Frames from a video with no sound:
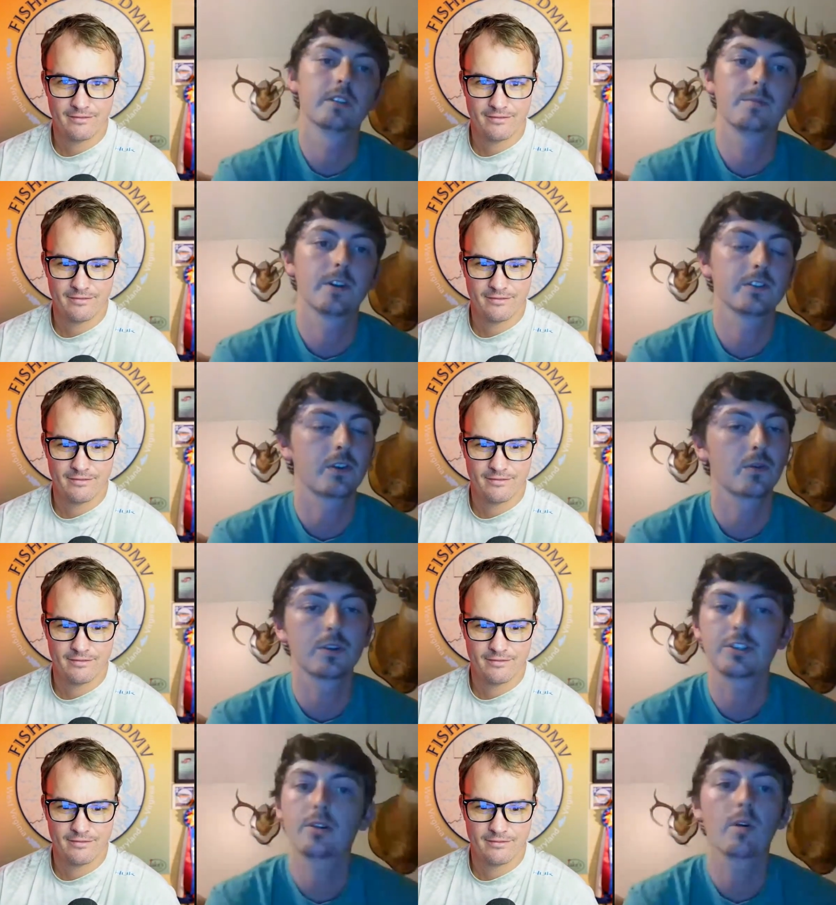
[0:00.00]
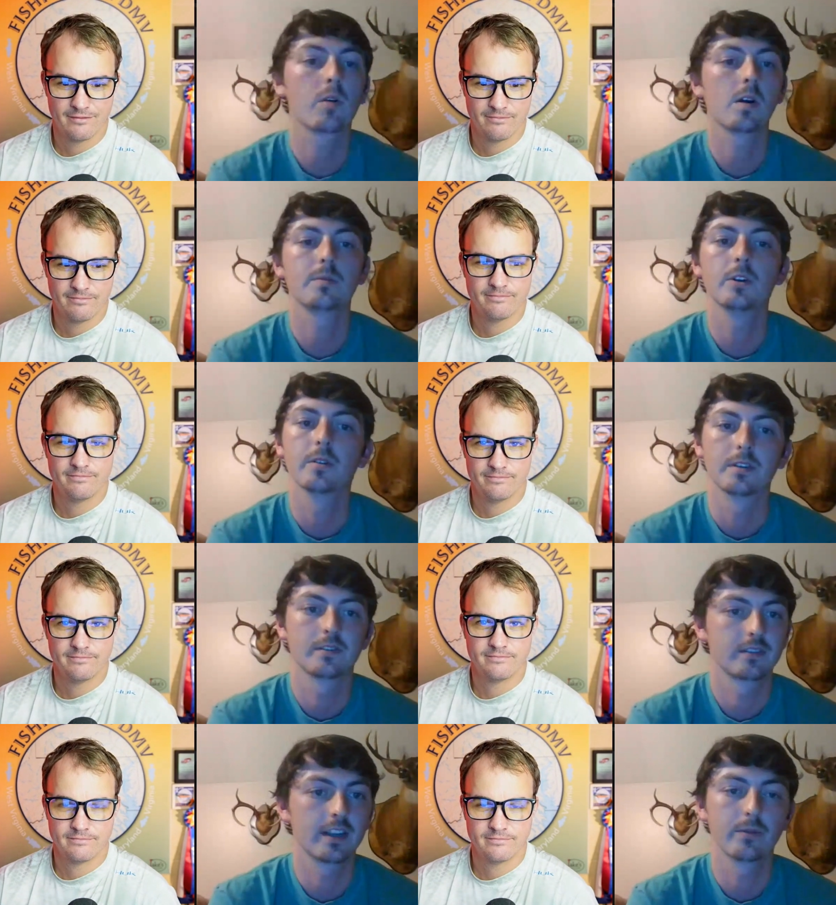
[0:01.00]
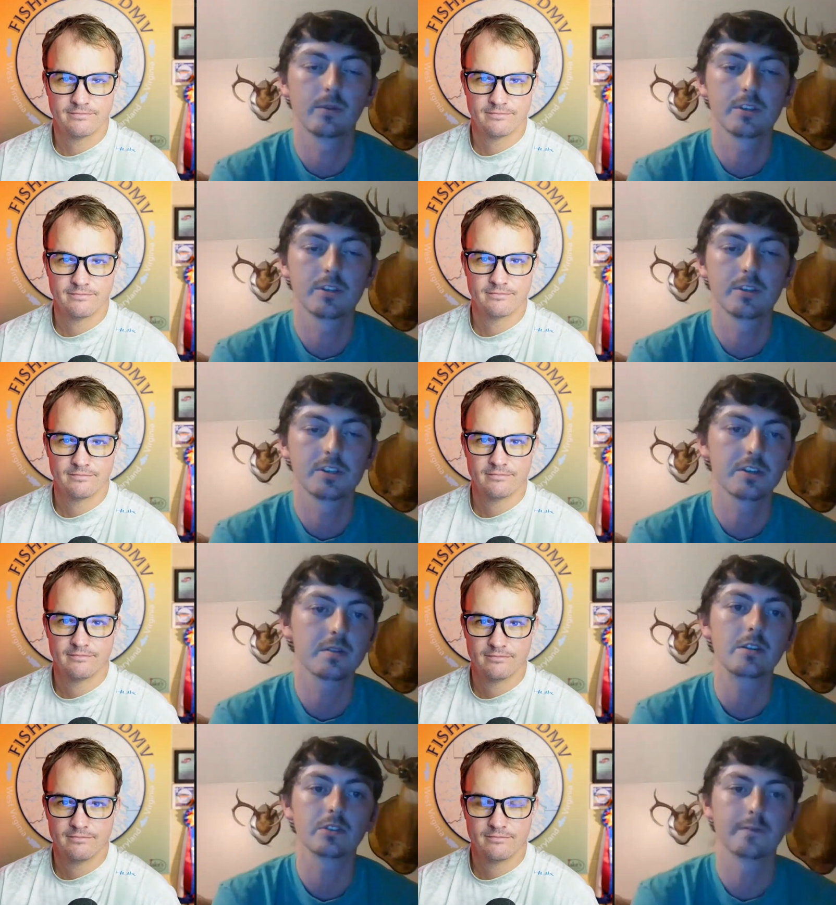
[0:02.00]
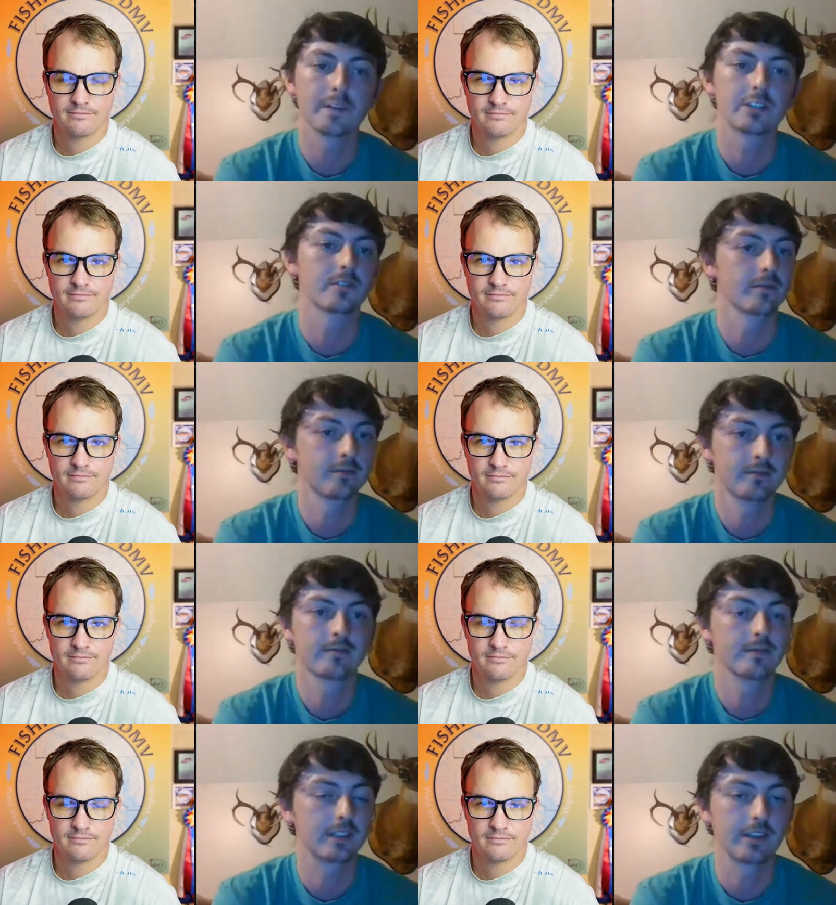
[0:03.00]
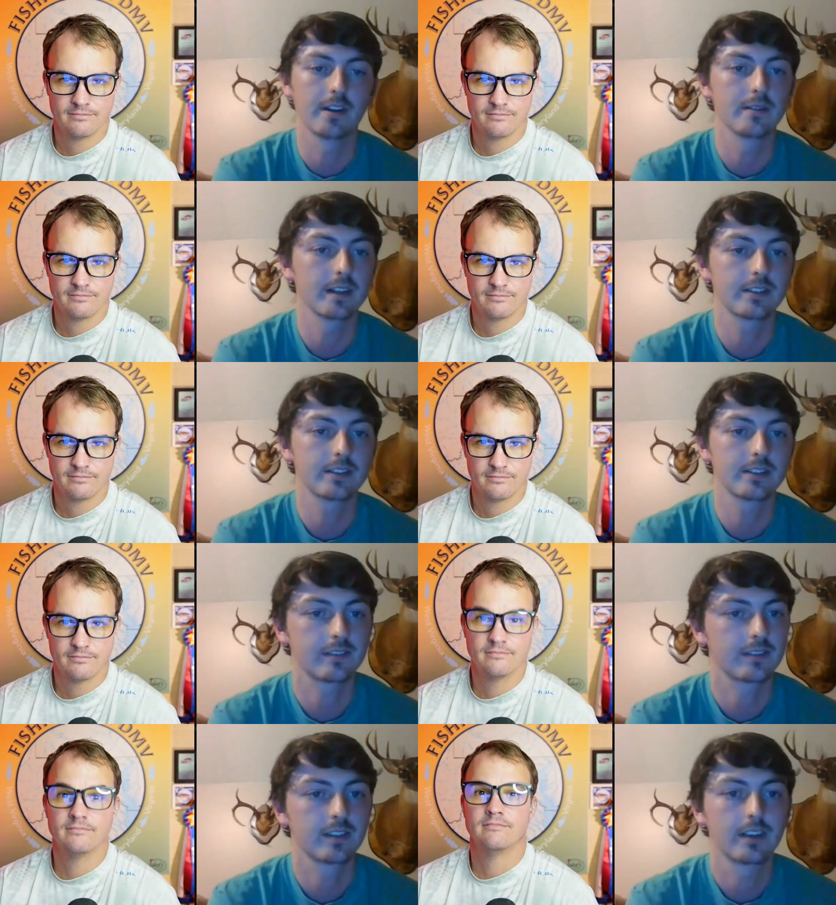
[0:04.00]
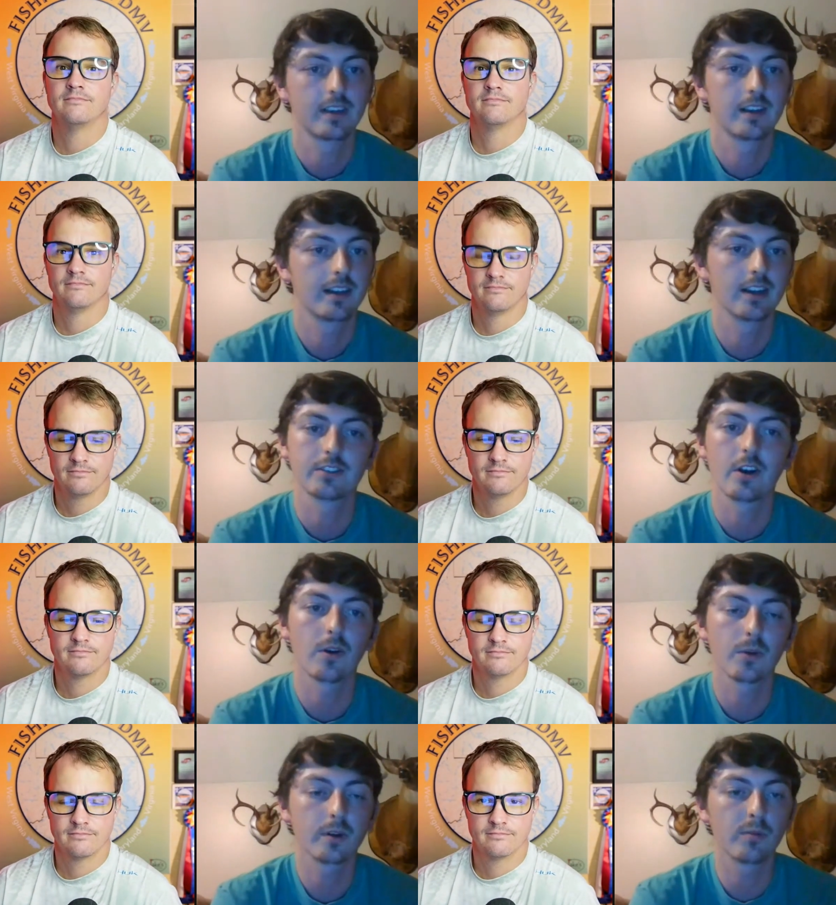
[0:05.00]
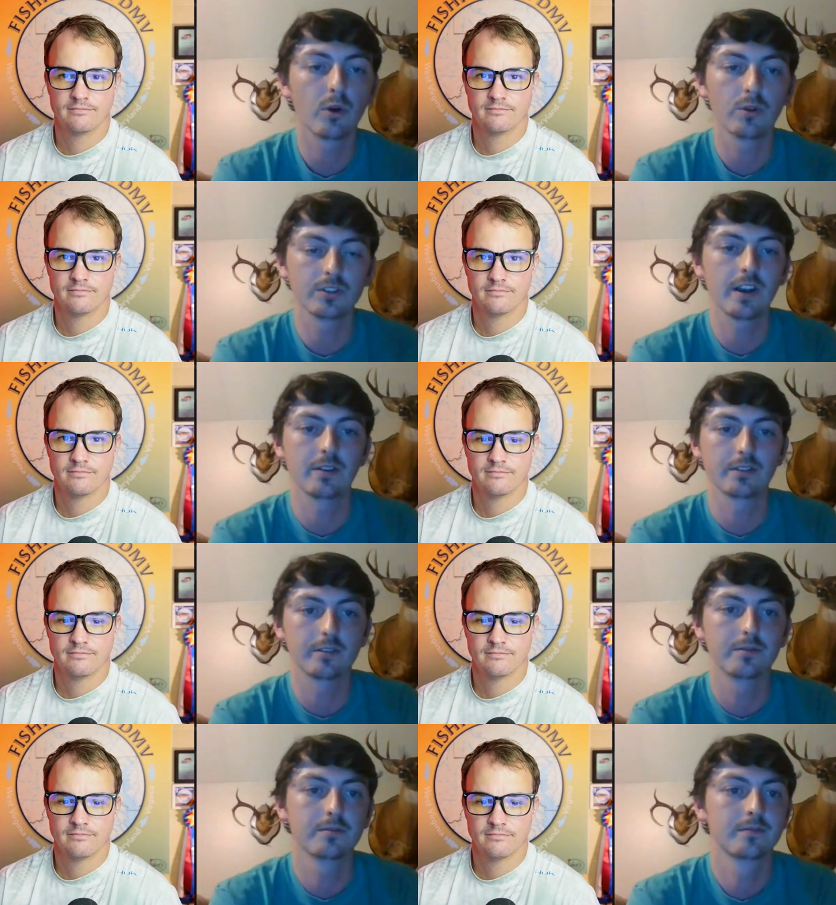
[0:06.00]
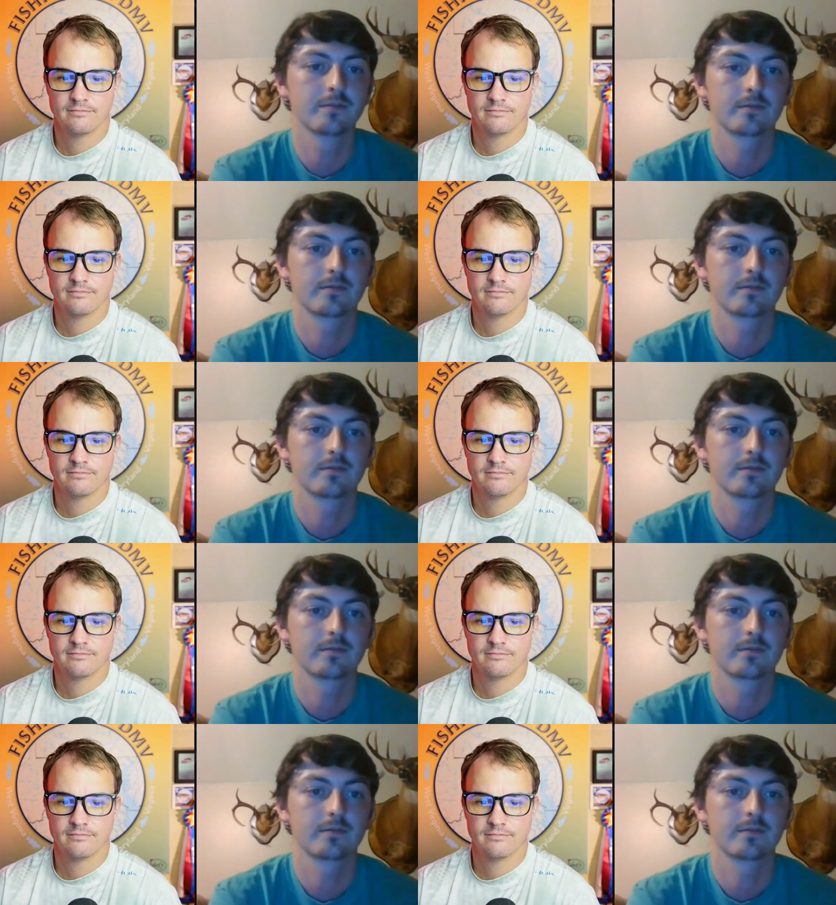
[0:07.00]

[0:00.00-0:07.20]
Speaker 1: It depends on what you grow up doing and what you get used to fishing. You know, that's all what it boils down to.